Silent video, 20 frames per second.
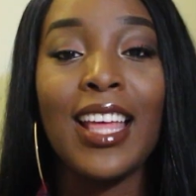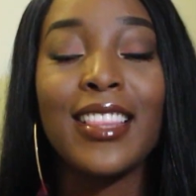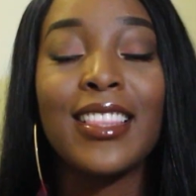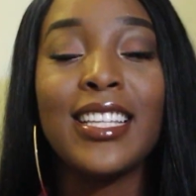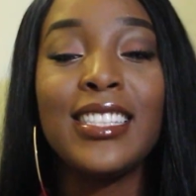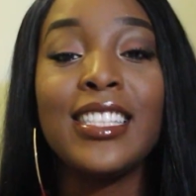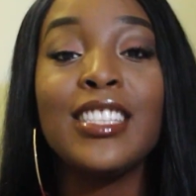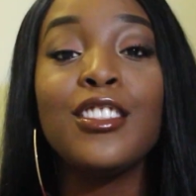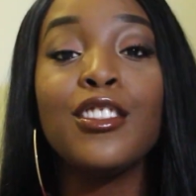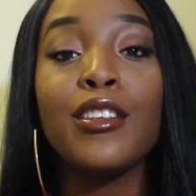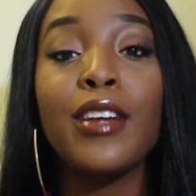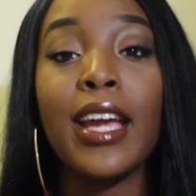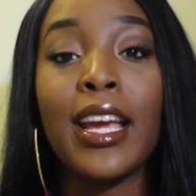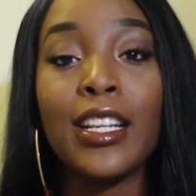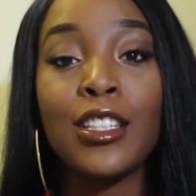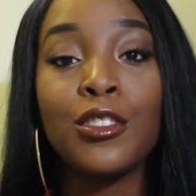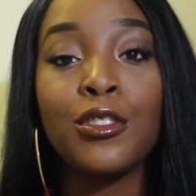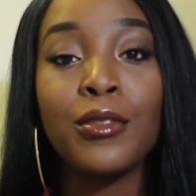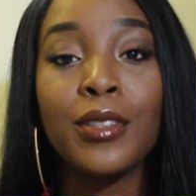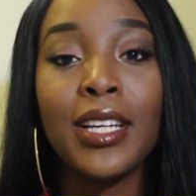This is your
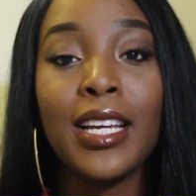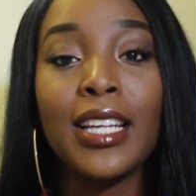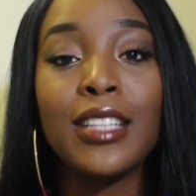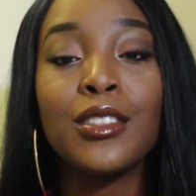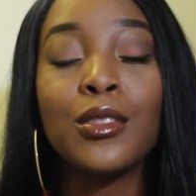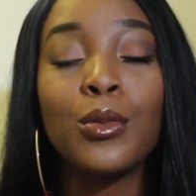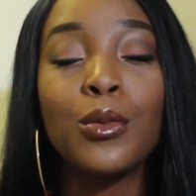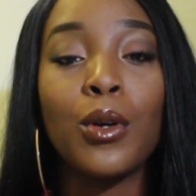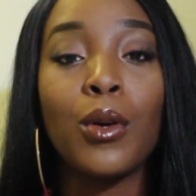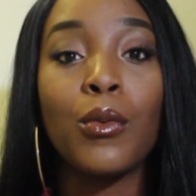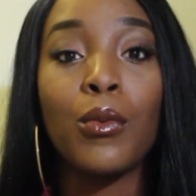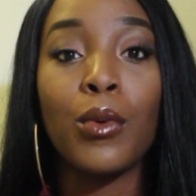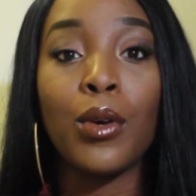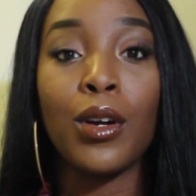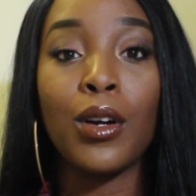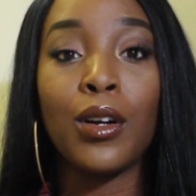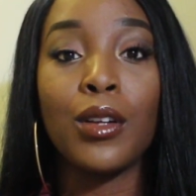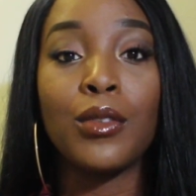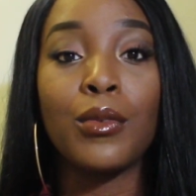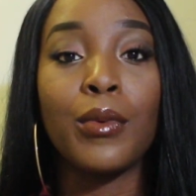entry into a
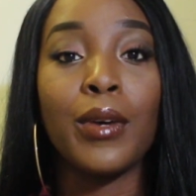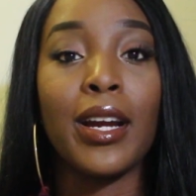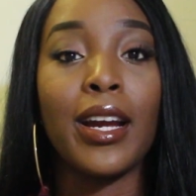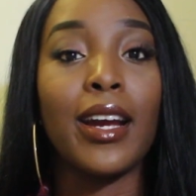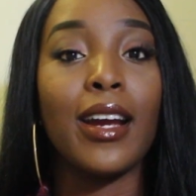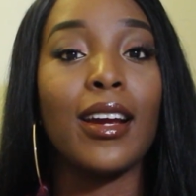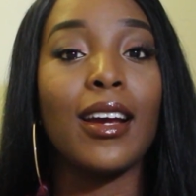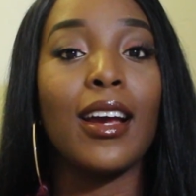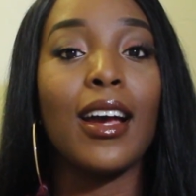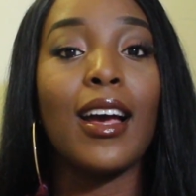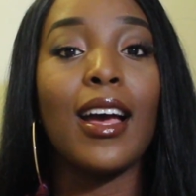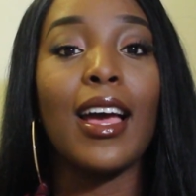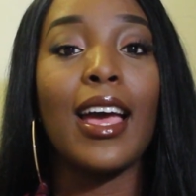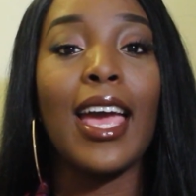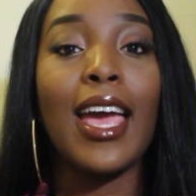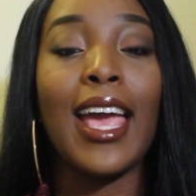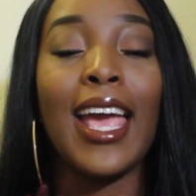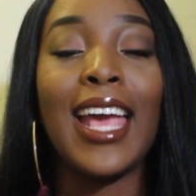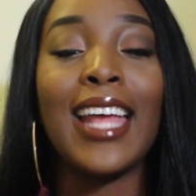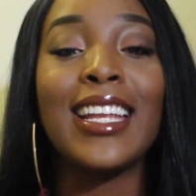world where
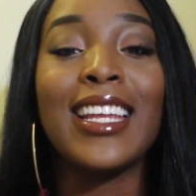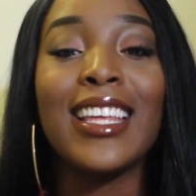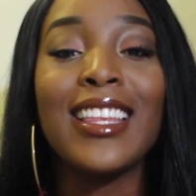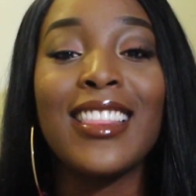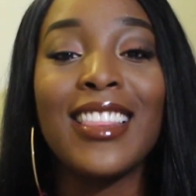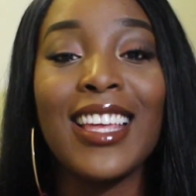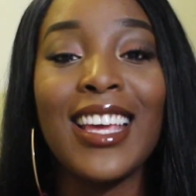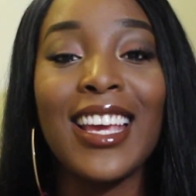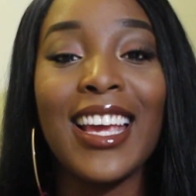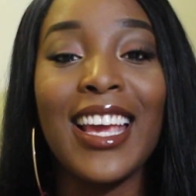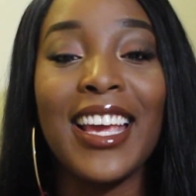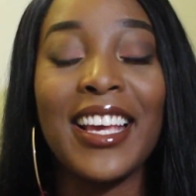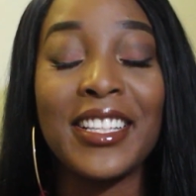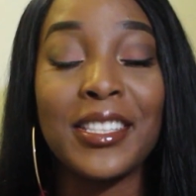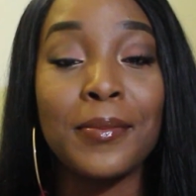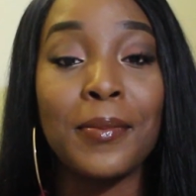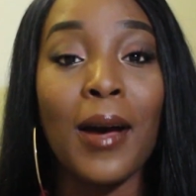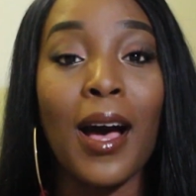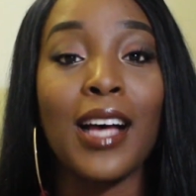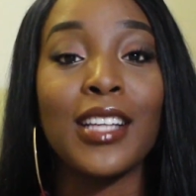anything
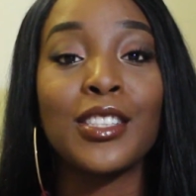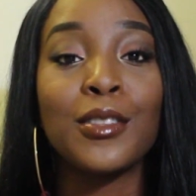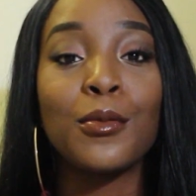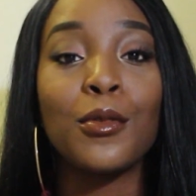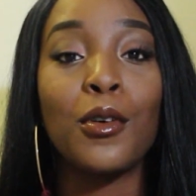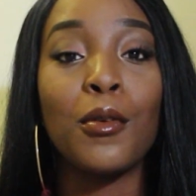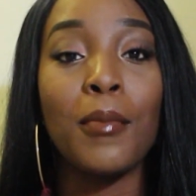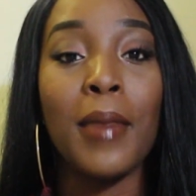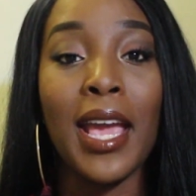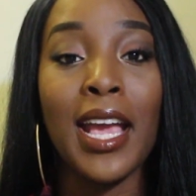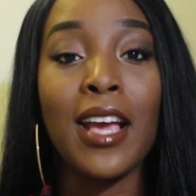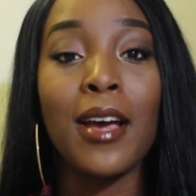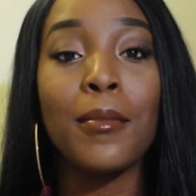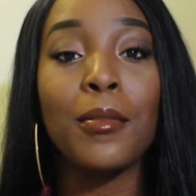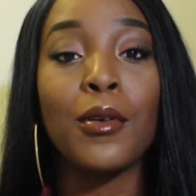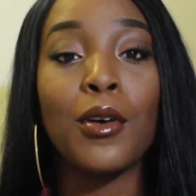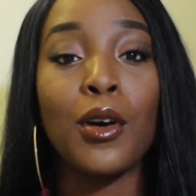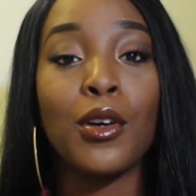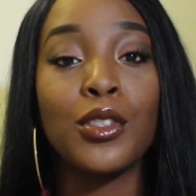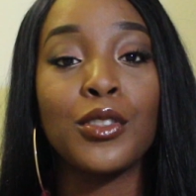is possible.
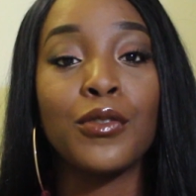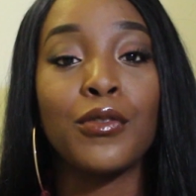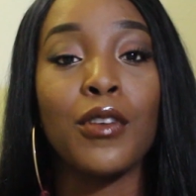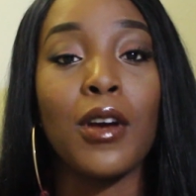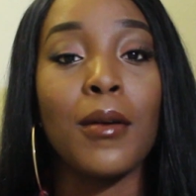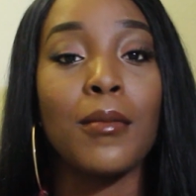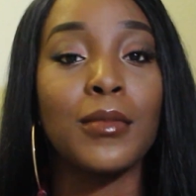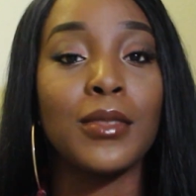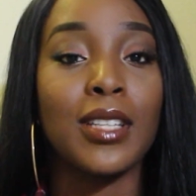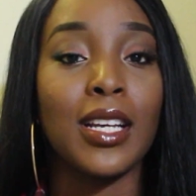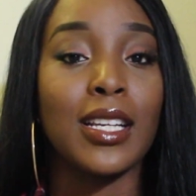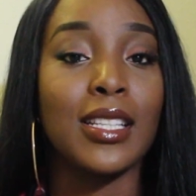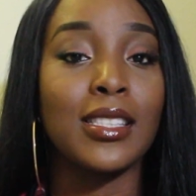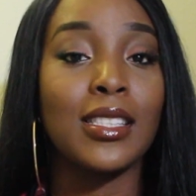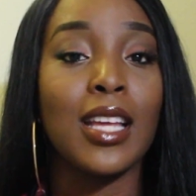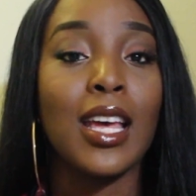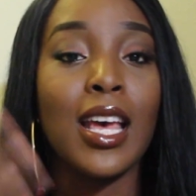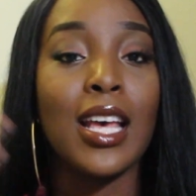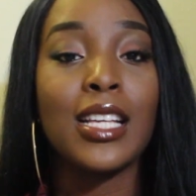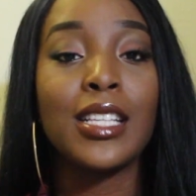Makeup goes from
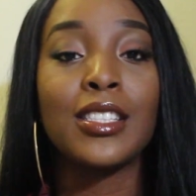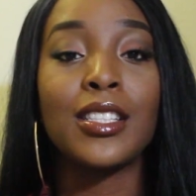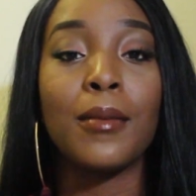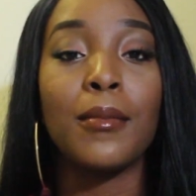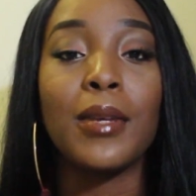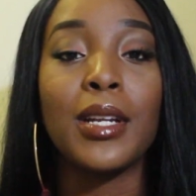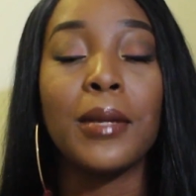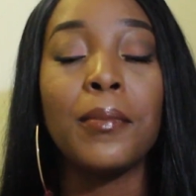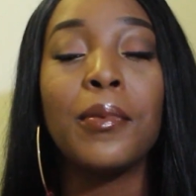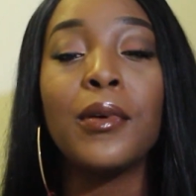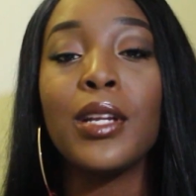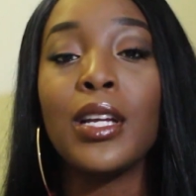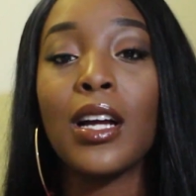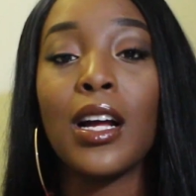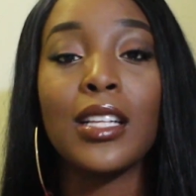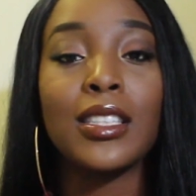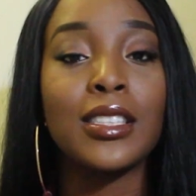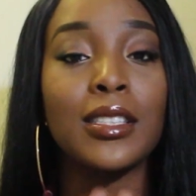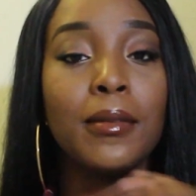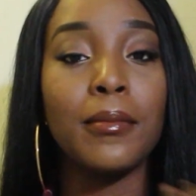just somebody putting
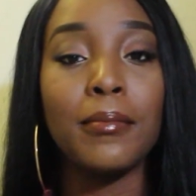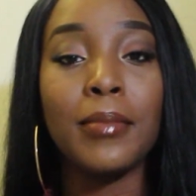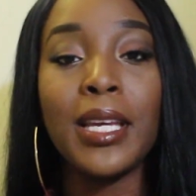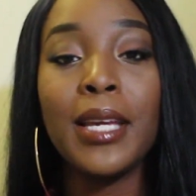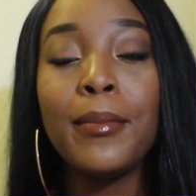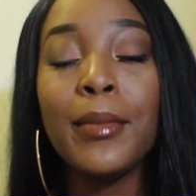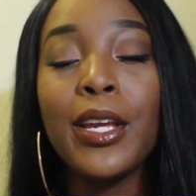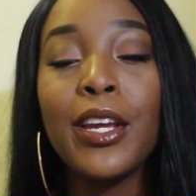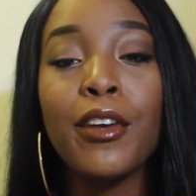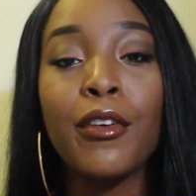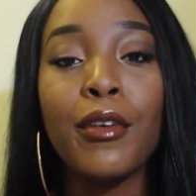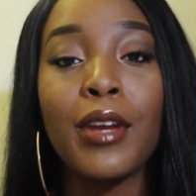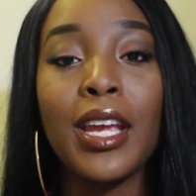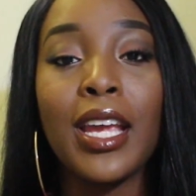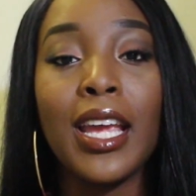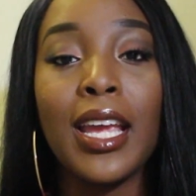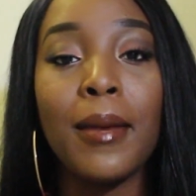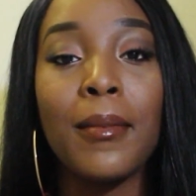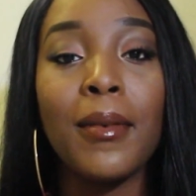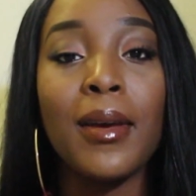on some BB
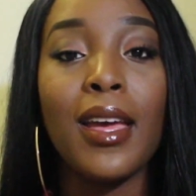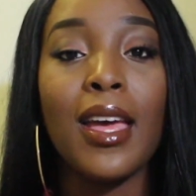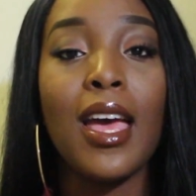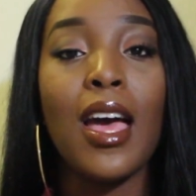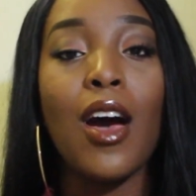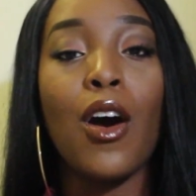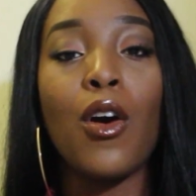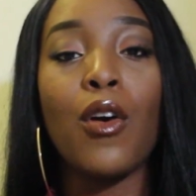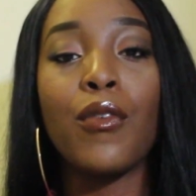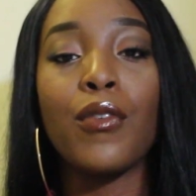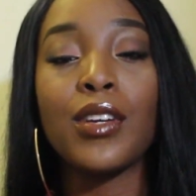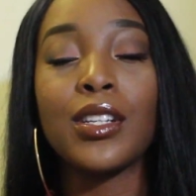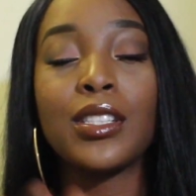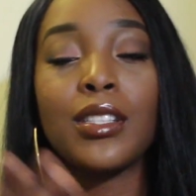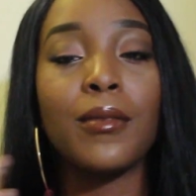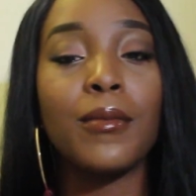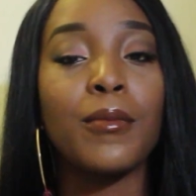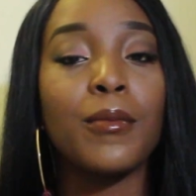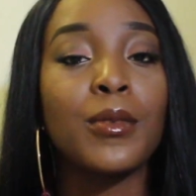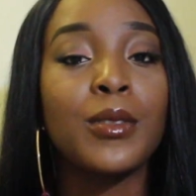cream over
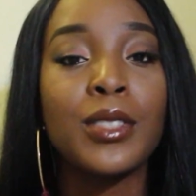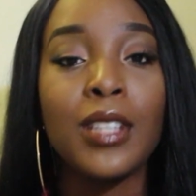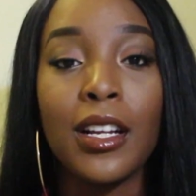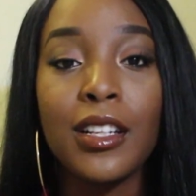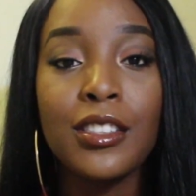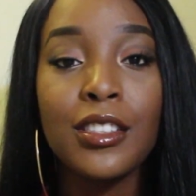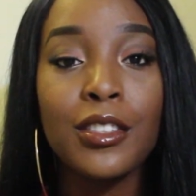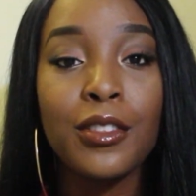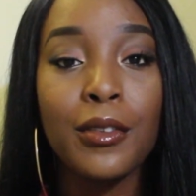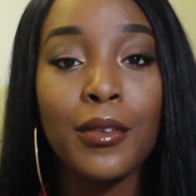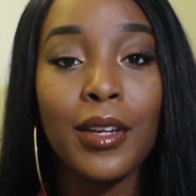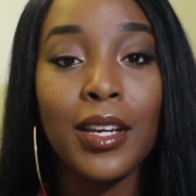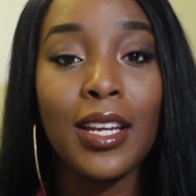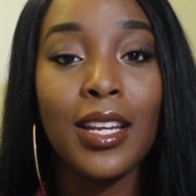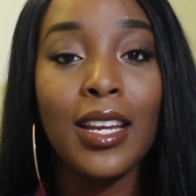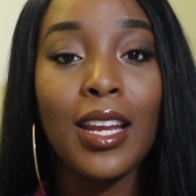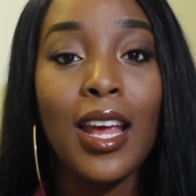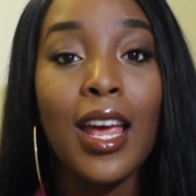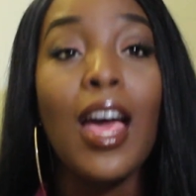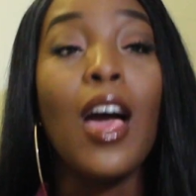some
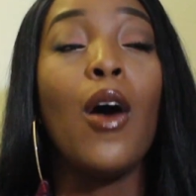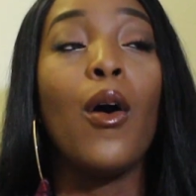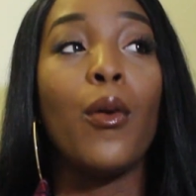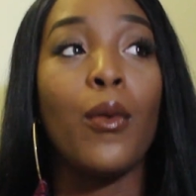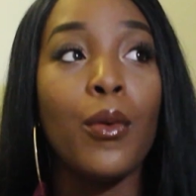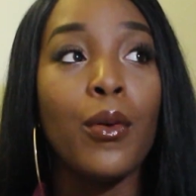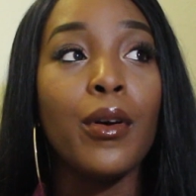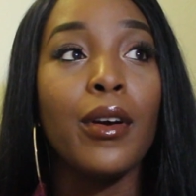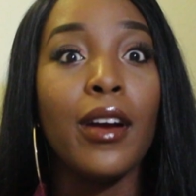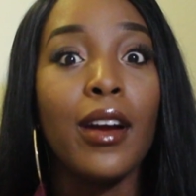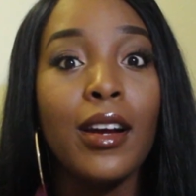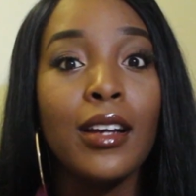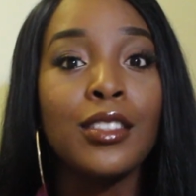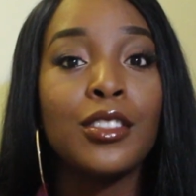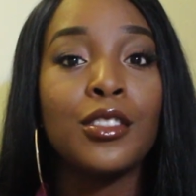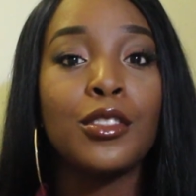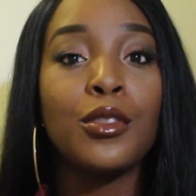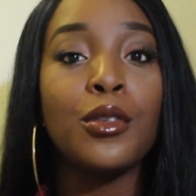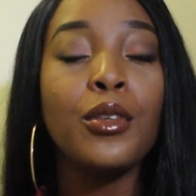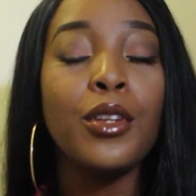sunscreen, or
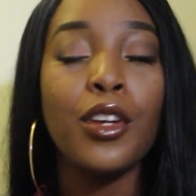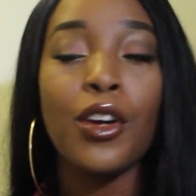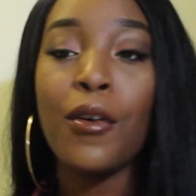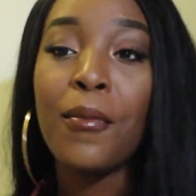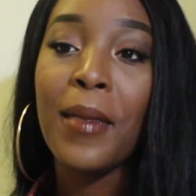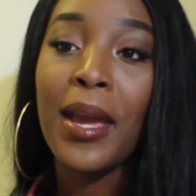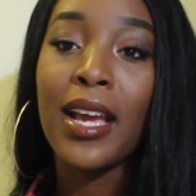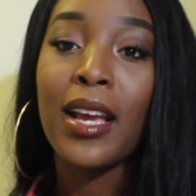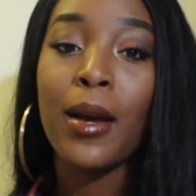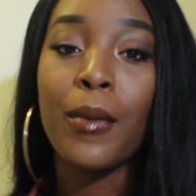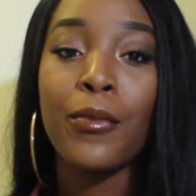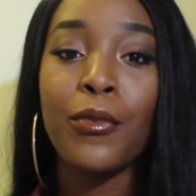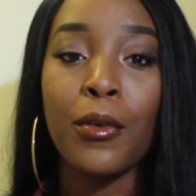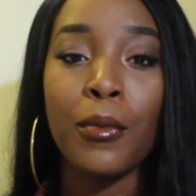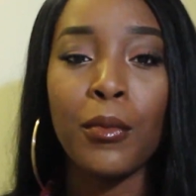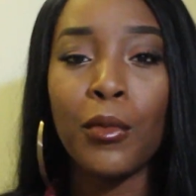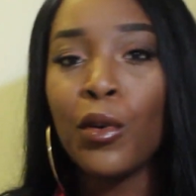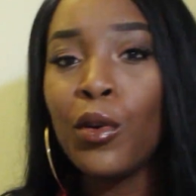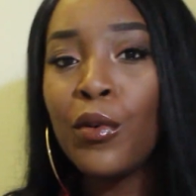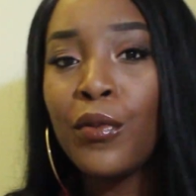studio makeup
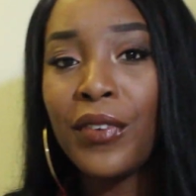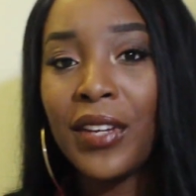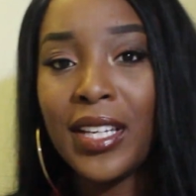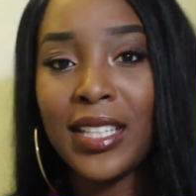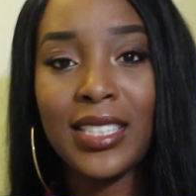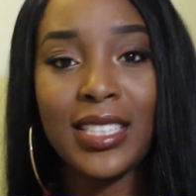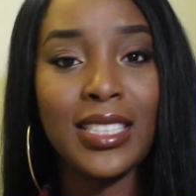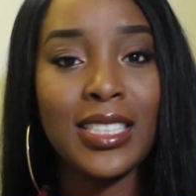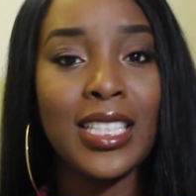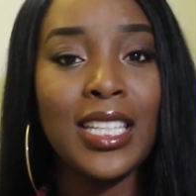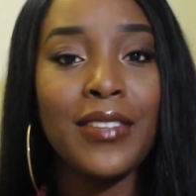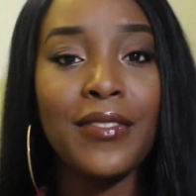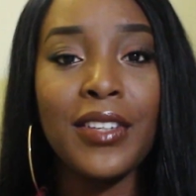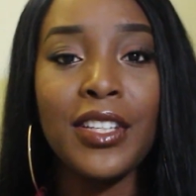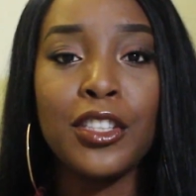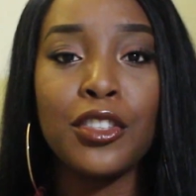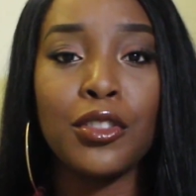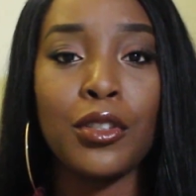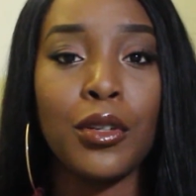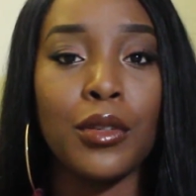for movies and
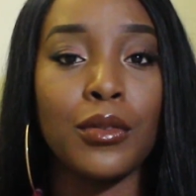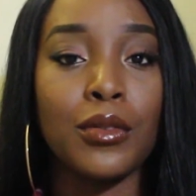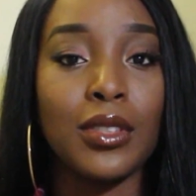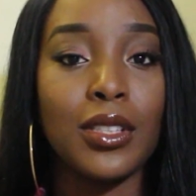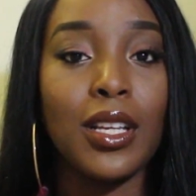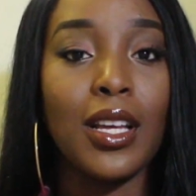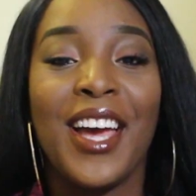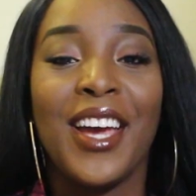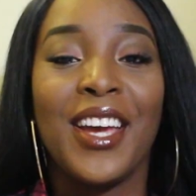TV shows.